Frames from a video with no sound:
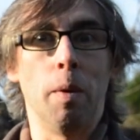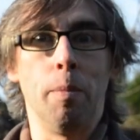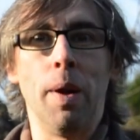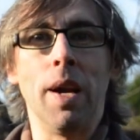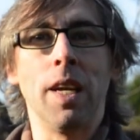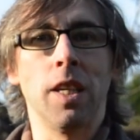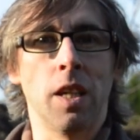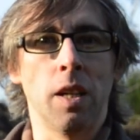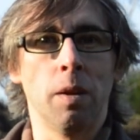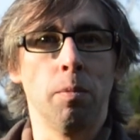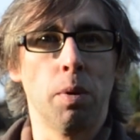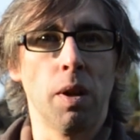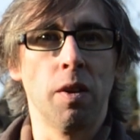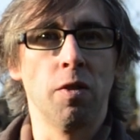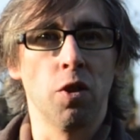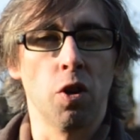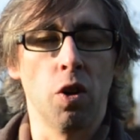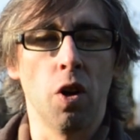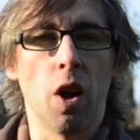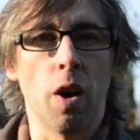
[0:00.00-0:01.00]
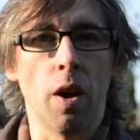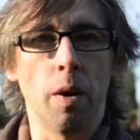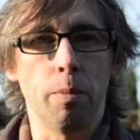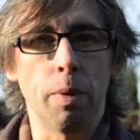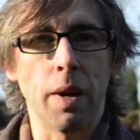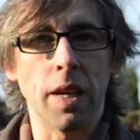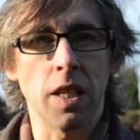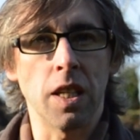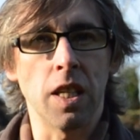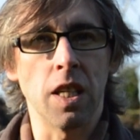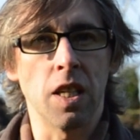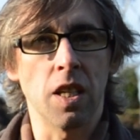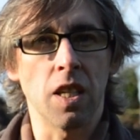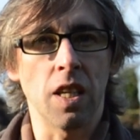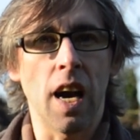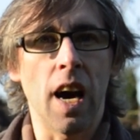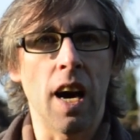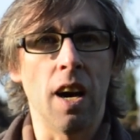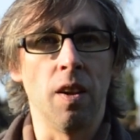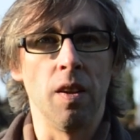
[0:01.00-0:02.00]
amazing, believe it or not, based in
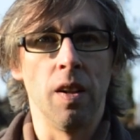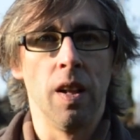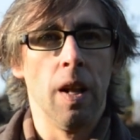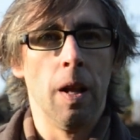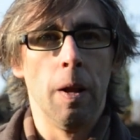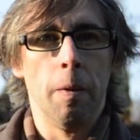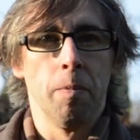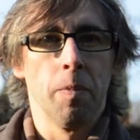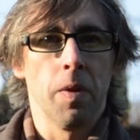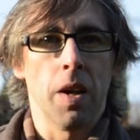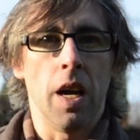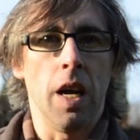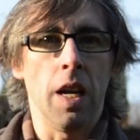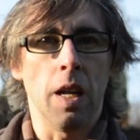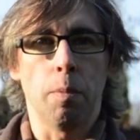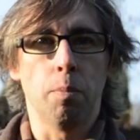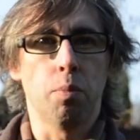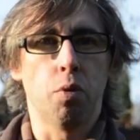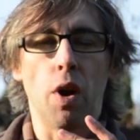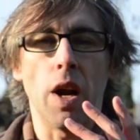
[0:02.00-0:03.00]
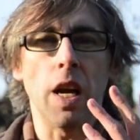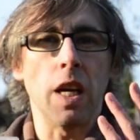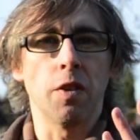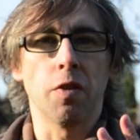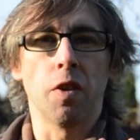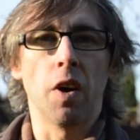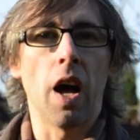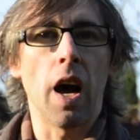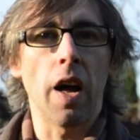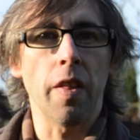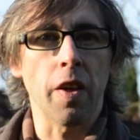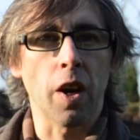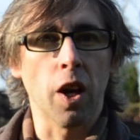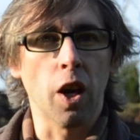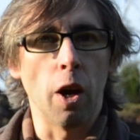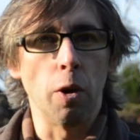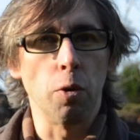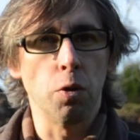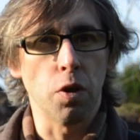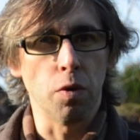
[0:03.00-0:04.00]
Seattle, and he prays for like the
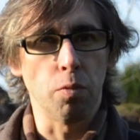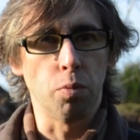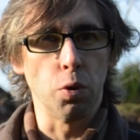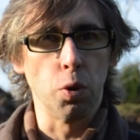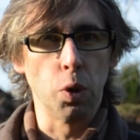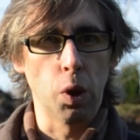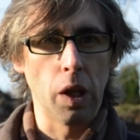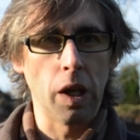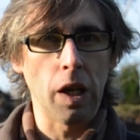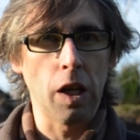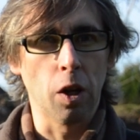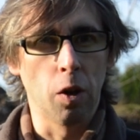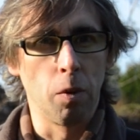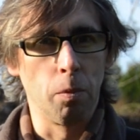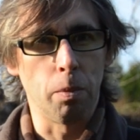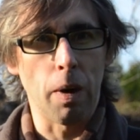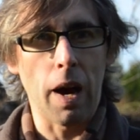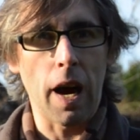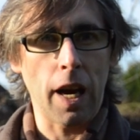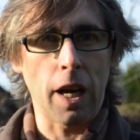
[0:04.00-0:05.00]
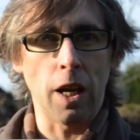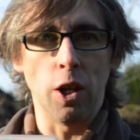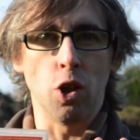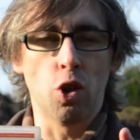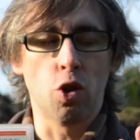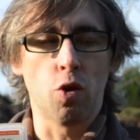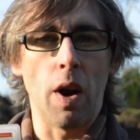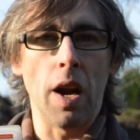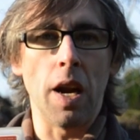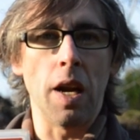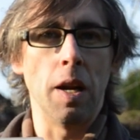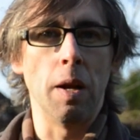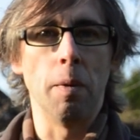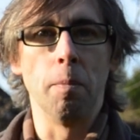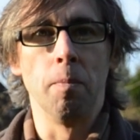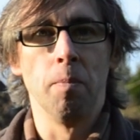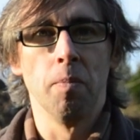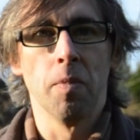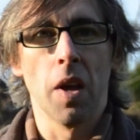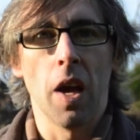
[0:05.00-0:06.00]
ghost of Bruce Lee come back and train
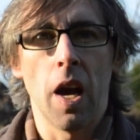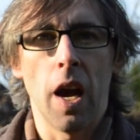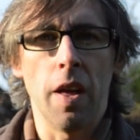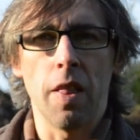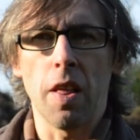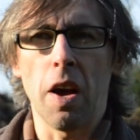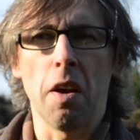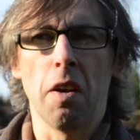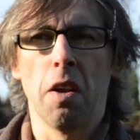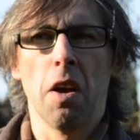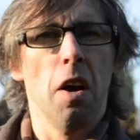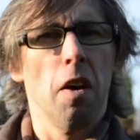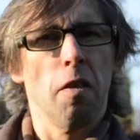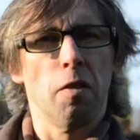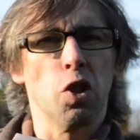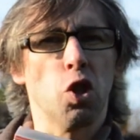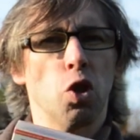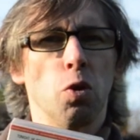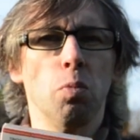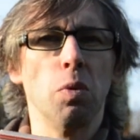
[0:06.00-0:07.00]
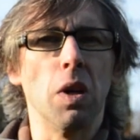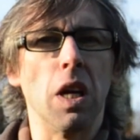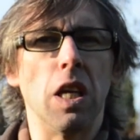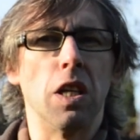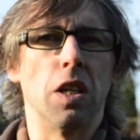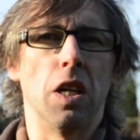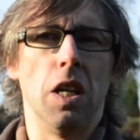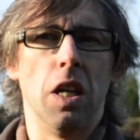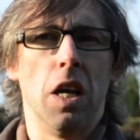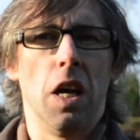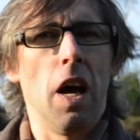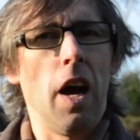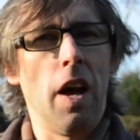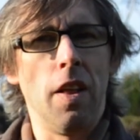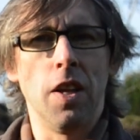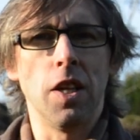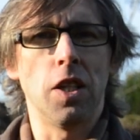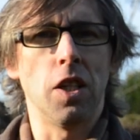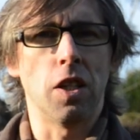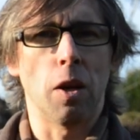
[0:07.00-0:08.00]
him. And then for some reason,
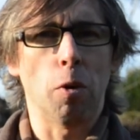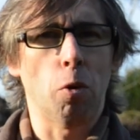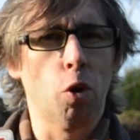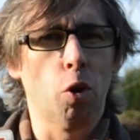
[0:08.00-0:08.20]
and this is how